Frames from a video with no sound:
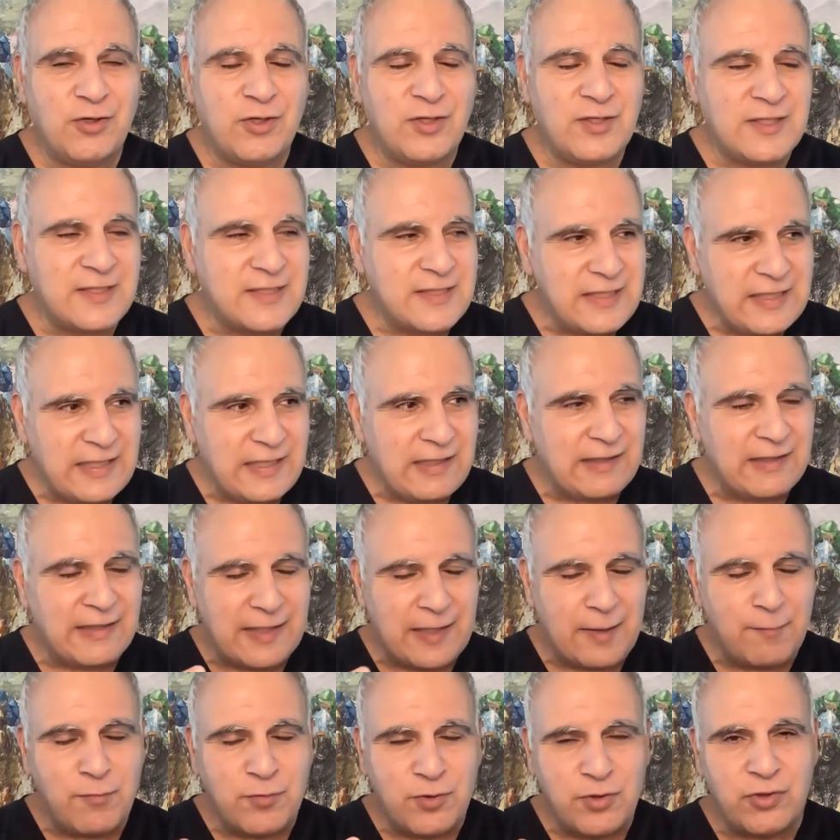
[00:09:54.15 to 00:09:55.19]
can see the
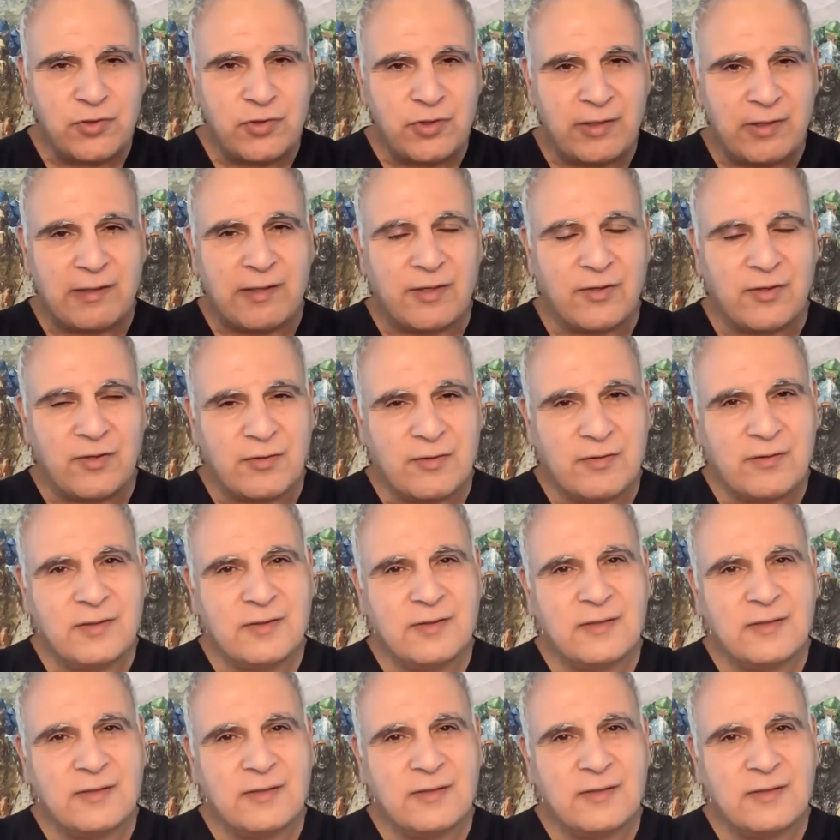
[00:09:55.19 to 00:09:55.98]
imagery there.